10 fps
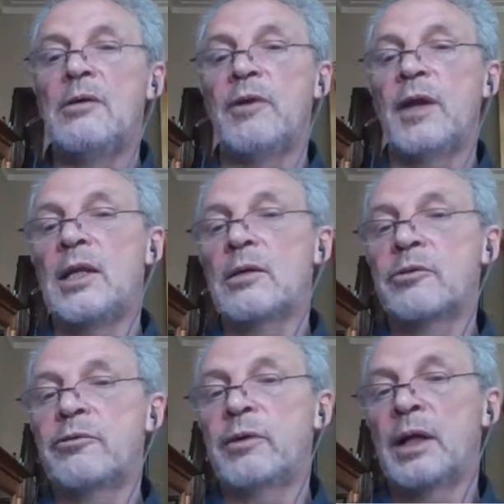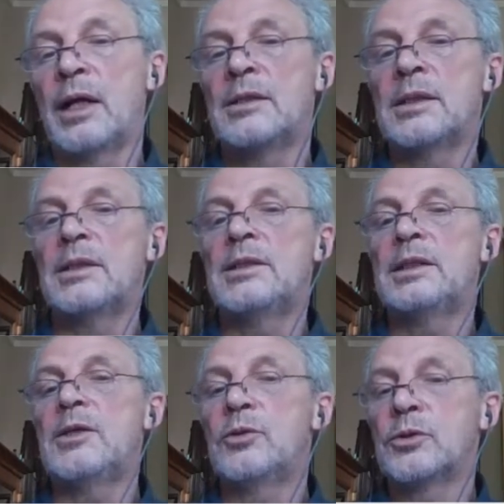if any of the flies that is
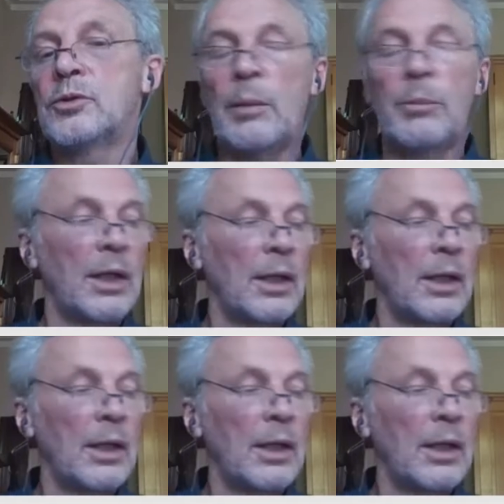in your trap